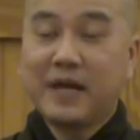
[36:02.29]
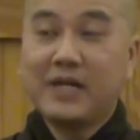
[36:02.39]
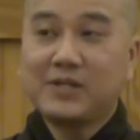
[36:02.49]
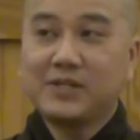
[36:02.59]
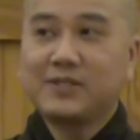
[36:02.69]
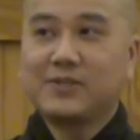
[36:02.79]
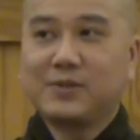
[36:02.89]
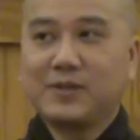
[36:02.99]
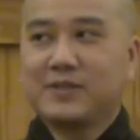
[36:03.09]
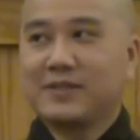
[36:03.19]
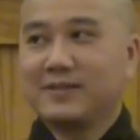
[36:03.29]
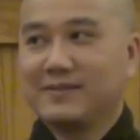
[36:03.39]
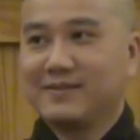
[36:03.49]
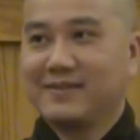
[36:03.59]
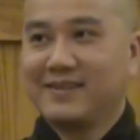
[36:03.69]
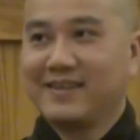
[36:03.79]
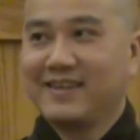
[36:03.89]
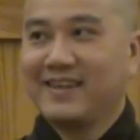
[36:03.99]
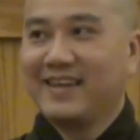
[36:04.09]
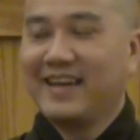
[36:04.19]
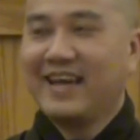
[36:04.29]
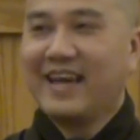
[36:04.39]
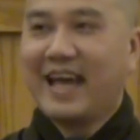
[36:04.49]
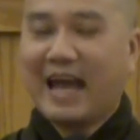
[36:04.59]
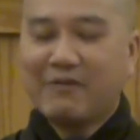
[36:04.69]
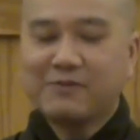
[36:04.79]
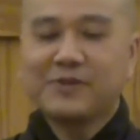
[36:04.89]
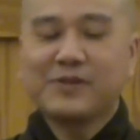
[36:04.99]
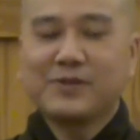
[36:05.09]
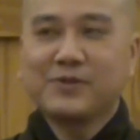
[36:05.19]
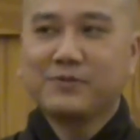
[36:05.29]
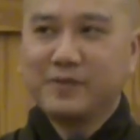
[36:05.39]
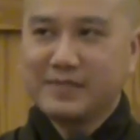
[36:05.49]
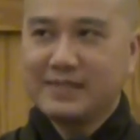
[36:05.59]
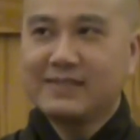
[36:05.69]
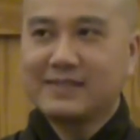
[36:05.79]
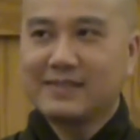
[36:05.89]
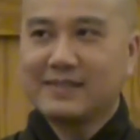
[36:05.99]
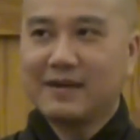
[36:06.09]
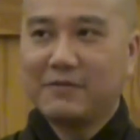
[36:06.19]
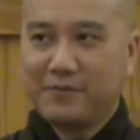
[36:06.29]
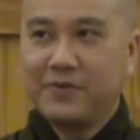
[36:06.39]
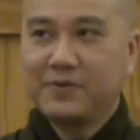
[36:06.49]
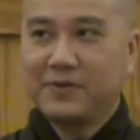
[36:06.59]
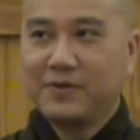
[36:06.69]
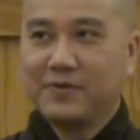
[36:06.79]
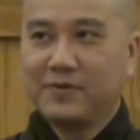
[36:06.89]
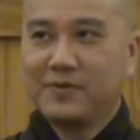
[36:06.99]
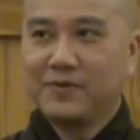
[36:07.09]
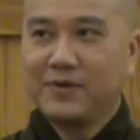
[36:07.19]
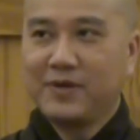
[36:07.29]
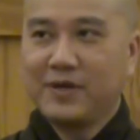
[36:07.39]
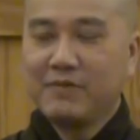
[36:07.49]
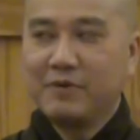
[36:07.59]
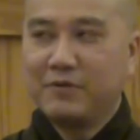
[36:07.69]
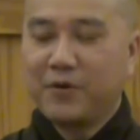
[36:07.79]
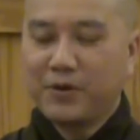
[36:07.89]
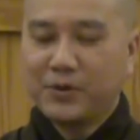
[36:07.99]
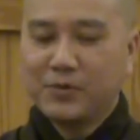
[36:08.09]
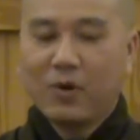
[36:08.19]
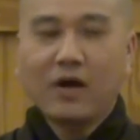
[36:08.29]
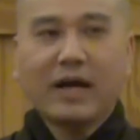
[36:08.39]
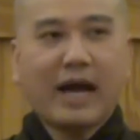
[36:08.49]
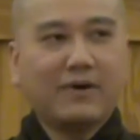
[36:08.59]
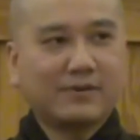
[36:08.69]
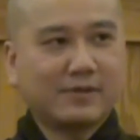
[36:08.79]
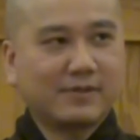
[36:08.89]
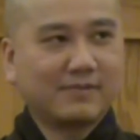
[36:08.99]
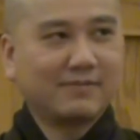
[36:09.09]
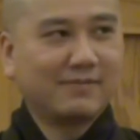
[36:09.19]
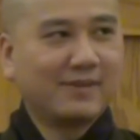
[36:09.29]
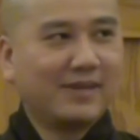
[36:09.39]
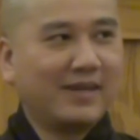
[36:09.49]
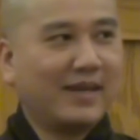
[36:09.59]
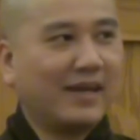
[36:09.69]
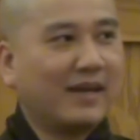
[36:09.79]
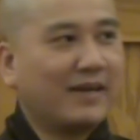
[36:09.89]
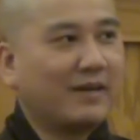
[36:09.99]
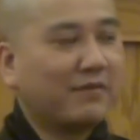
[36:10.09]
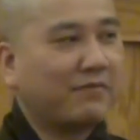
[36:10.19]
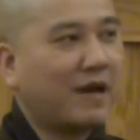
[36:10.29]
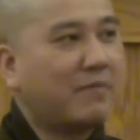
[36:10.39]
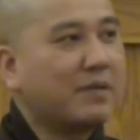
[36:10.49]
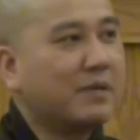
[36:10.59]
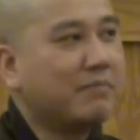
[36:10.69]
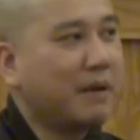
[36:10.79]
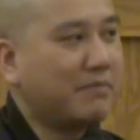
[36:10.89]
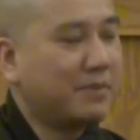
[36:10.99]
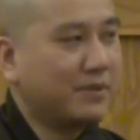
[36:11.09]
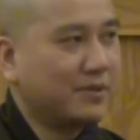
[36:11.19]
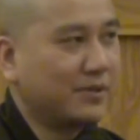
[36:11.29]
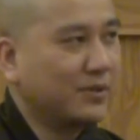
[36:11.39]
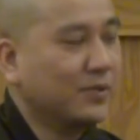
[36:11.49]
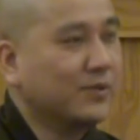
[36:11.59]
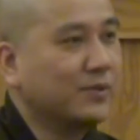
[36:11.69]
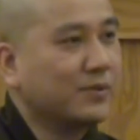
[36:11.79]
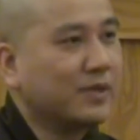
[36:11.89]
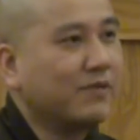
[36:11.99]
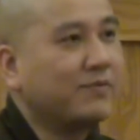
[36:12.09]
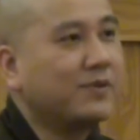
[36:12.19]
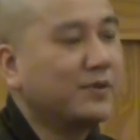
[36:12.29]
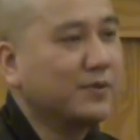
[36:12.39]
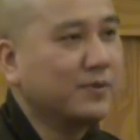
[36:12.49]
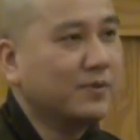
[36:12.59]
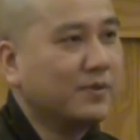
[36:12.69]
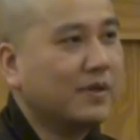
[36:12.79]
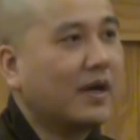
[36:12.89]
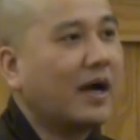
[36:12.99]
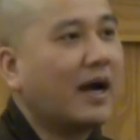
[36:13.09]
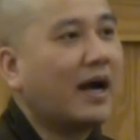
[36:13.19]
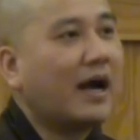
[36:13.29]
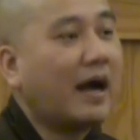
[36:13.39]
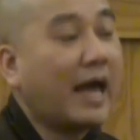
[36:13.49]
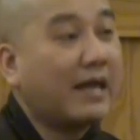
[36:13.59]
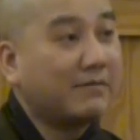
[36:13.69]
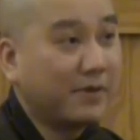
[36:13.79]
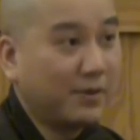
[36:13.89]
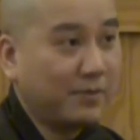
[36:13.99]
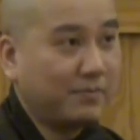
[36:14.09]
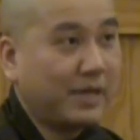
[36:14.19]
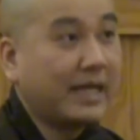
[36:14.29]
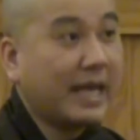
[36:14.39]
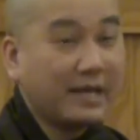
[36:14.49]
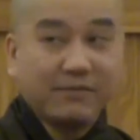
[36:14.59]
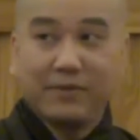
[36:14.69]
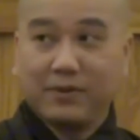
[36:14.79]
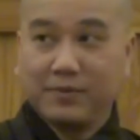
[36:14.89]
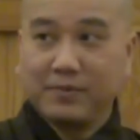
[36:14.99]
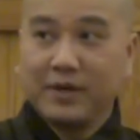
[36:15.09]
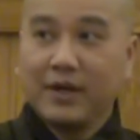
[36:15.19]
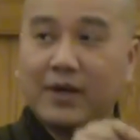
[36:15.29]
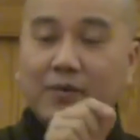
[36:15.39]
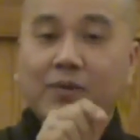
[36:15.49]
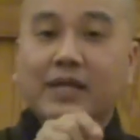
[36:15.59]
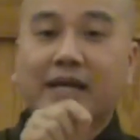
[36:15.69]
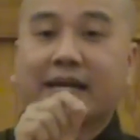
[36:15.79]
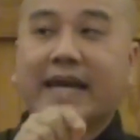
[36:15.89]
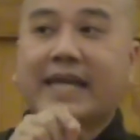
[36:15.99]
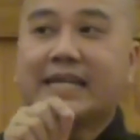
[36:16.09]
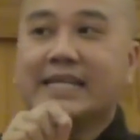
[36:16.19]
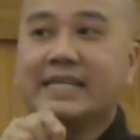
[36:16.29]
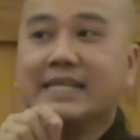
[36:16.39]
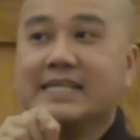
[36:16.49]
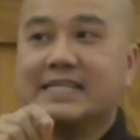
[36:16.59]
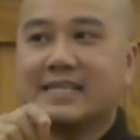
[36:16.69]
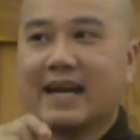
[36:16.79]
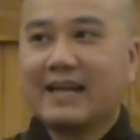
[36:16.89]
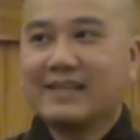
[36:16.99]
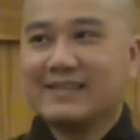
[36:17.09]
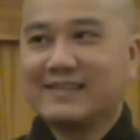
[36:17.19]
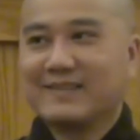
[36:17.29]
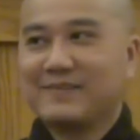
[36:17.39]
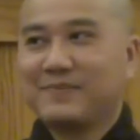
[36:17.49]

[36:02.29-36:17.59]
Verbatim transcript: to Asian tradition. After you visit a funeral, before you walk out, the family members you to give you an envelope, an envelope with a candy inside.